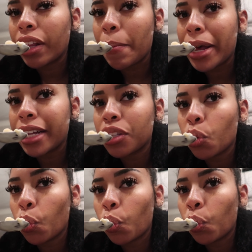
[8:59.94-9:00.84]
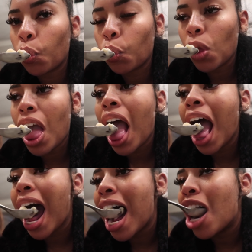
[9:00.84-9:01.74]
The best. For like
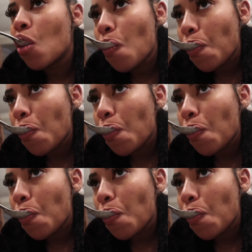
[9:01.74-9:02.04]
15